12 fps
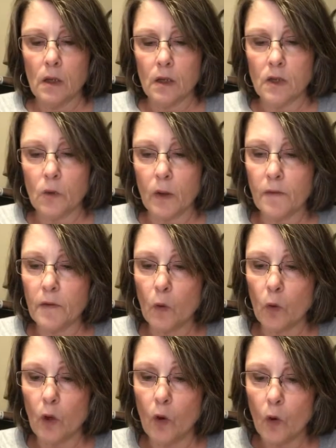So if you
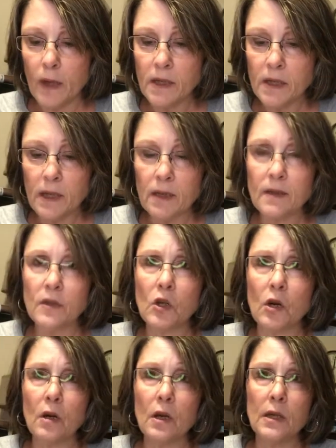were going to get
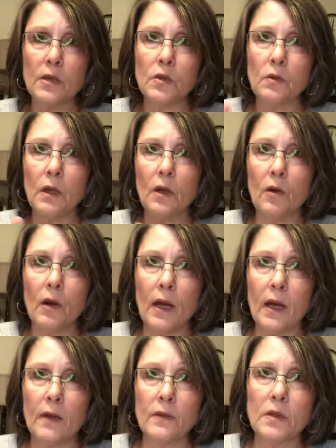started in doing
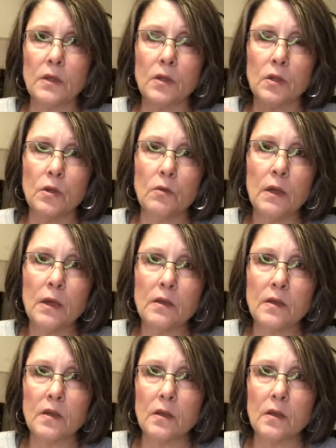crafts and doing